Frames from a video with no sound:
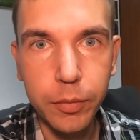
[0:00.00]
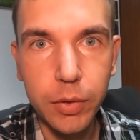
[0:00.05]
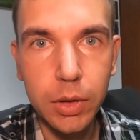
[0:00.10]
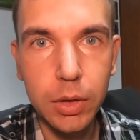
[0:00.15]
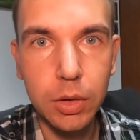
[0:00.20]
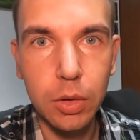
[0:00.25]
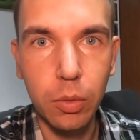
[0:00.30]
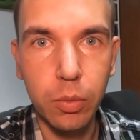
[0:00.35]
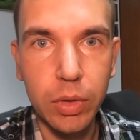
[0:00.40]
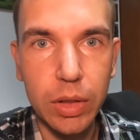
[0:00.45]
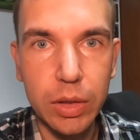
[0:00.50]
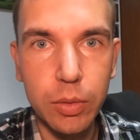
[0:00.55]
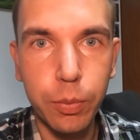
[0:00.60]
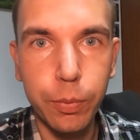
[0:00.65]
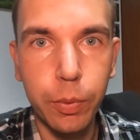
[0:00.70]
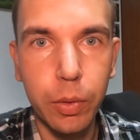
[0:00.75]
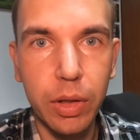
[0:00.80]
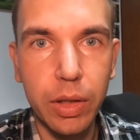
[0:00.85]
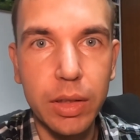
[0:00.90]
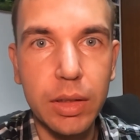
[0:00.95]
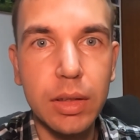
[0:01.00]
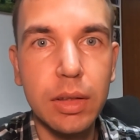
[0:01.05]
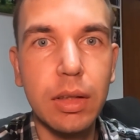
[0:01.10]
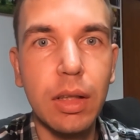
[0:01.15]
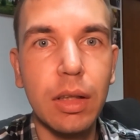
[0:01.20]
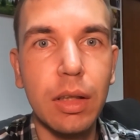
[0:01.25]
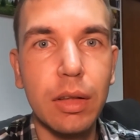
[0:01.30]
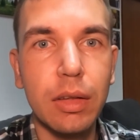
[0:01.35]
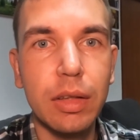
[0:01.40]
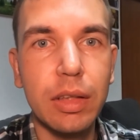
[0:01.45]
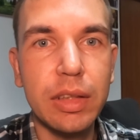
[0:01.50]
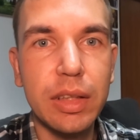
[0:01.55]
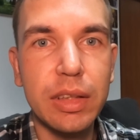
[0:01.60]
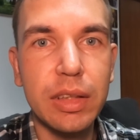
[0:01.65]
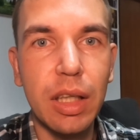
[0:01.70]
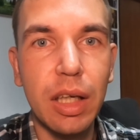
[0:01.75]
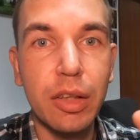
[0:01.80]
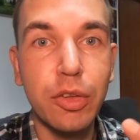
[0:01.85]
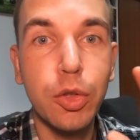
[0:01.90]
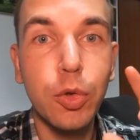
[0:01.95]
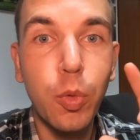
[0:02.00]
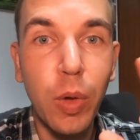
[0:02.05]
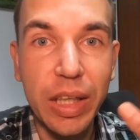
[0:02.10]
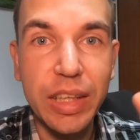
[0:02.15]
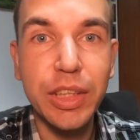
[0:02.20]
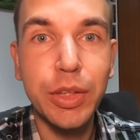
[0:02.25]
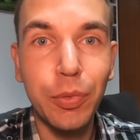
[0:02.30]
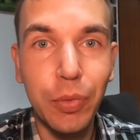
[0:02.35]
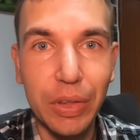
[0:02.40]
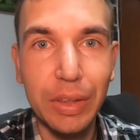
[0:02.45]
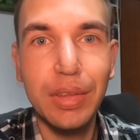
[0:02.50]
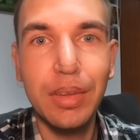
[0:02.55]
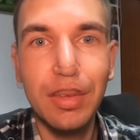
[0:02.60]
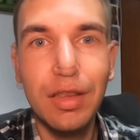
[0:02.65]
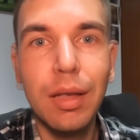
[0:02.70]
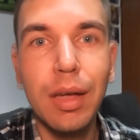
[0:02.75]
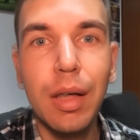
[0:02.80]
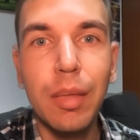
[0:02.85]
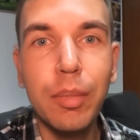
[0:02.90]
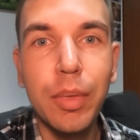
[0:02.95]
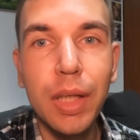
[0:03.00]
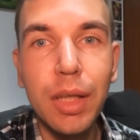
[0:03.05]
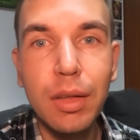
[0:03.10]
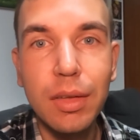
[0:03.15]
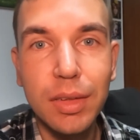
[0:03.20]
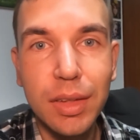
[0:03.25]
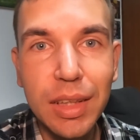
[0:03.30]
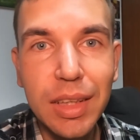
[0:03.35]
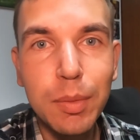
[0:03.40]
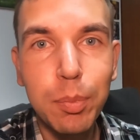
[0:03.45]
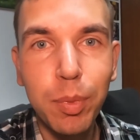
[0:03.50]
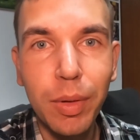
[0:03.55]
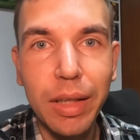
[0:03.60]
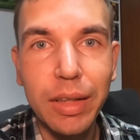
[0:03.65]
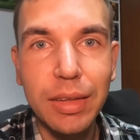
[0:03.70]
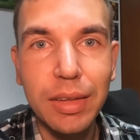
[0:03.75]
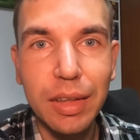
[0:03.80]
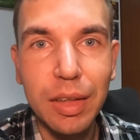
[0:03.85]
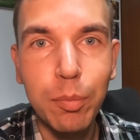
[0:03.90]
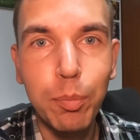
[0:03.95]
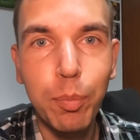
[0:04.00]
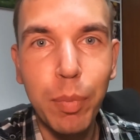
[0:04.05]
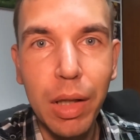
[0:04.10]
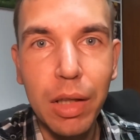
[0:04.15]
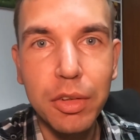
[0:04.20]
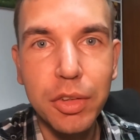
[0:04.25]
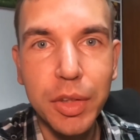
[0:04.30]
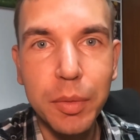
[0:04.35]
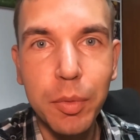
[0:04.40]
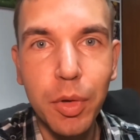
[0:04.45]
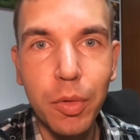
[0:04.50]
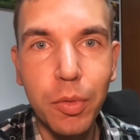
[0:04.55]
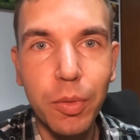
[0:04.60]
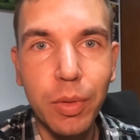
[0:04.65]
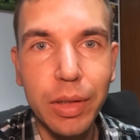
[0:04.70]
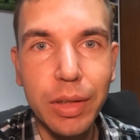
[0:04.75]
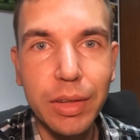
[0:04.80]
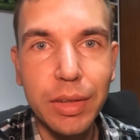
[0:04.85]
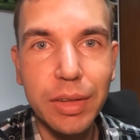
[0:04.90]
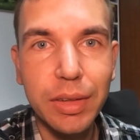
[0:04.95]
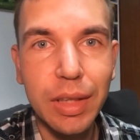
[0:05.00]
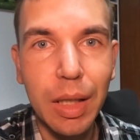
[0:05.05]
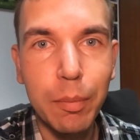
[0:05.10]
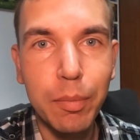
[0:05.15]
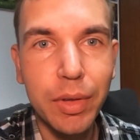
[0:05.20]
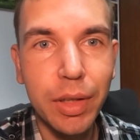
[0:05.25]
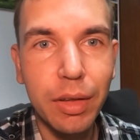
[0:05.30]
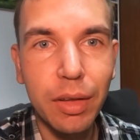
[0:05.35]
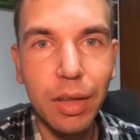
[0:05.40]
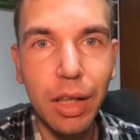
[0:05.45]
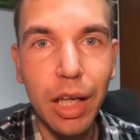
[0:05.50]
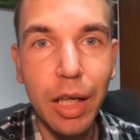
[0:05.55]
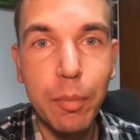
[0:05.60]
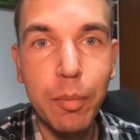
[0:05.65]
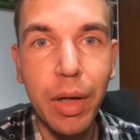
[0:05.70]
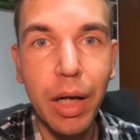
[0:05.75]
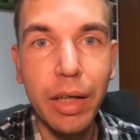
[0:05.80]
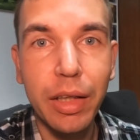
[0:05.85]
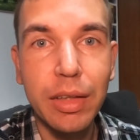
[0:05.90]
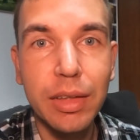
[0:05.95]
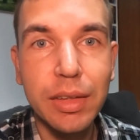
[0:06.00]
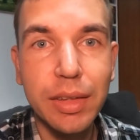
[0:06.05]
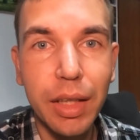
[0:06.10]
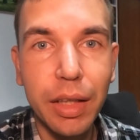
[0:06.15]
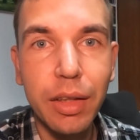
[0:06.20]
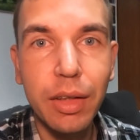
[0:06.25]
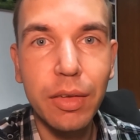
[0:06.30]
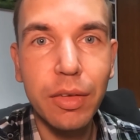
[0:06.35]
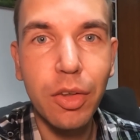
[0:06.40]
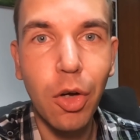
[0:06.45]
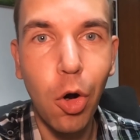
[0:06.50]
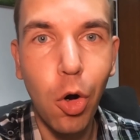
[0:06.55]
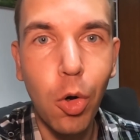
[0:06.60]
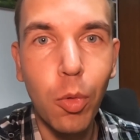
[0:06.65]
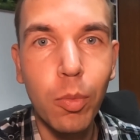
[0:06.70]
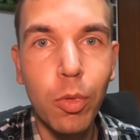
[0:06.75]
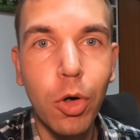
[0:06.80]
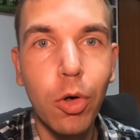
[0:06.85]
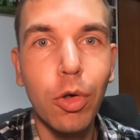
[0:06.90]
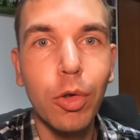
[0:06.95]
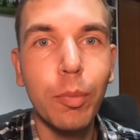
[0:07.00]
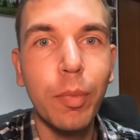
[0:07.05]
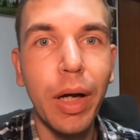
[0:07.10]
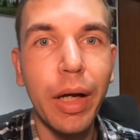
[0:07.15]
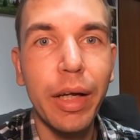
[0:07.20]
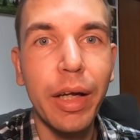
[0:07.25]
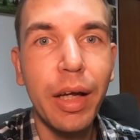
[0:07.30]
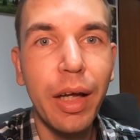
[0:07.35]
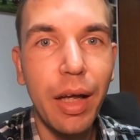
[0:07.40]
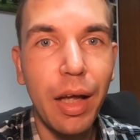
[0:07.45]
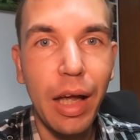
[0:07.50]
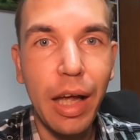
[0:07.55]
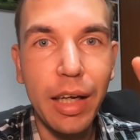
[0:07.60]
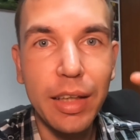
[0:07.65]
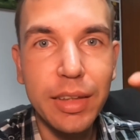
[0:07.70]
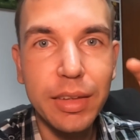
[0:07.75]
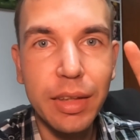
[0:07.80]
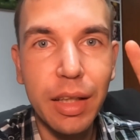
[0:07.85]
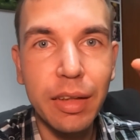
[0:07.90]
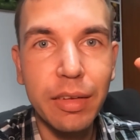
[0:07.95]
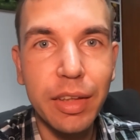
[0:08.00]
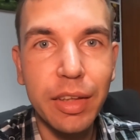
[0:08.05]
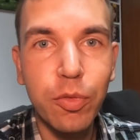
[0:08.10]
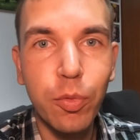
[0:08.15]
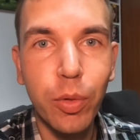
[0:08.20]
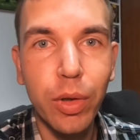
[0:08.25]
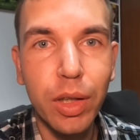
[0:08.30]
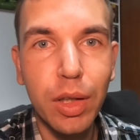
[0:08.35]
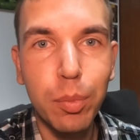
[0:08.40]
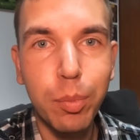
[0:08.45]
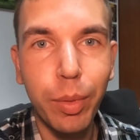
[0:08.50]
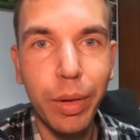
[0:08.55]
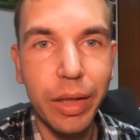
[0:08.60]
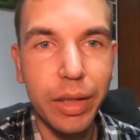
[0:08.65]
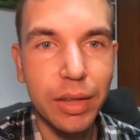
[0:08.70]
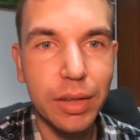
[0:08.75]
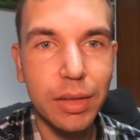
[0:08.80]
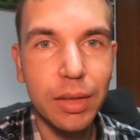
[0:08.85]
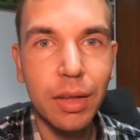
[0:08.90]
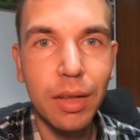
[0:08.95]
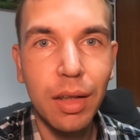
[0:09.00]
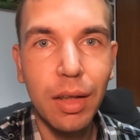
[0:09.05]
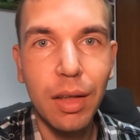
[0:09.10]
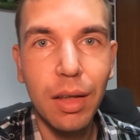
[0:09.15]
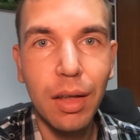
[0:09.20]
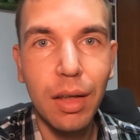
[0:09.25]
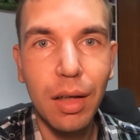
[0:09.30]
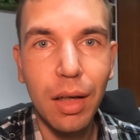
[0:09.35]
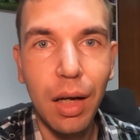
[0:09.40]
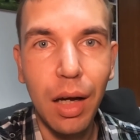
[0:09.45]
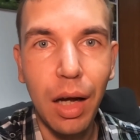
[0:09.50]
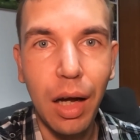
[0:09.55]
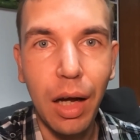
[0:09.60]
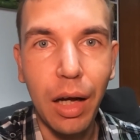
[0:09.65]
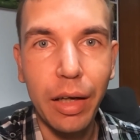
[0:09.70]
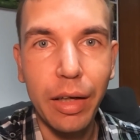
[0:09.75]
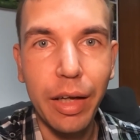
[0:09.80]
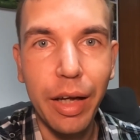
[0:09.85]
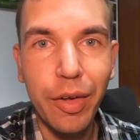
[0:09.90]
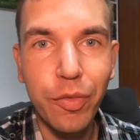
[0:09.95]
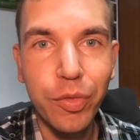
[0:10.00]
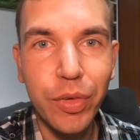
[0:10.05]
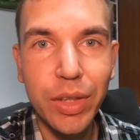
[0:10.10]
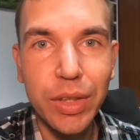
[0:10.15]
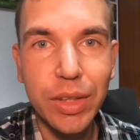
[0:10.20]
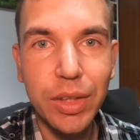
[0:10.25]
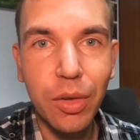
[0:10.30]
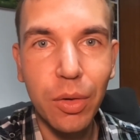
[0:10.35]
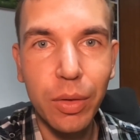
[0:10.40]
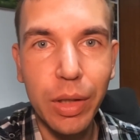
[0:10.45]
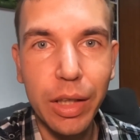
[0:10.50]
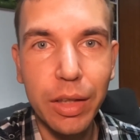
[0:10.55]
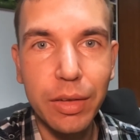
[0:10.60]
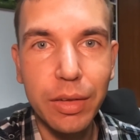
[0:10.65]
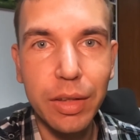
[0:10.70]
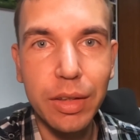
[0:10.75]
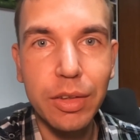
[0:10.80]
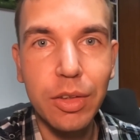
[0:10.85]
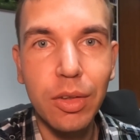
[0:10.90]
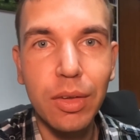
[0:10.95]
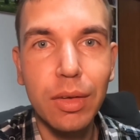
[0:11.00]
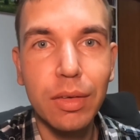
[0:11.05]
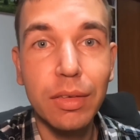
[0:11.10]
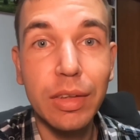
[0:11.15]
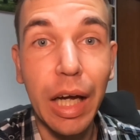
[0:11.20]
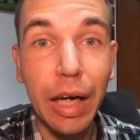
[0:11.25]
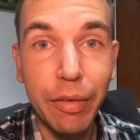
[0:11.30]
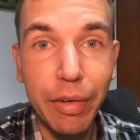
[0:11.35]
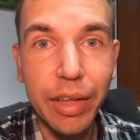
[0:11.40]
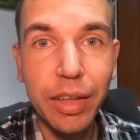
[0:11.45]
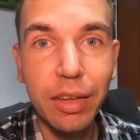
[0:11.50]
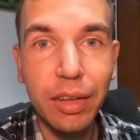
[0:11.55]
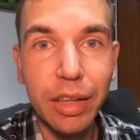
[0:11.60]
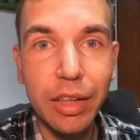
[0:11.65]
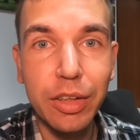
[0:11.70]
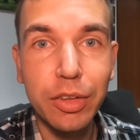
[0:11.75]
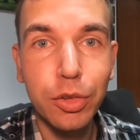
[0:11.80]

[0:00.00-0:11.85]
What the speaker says: So this works, this is a two-way street. Because this place in Pelhřimov is something like my second home or my extended workplace, I have this connected directly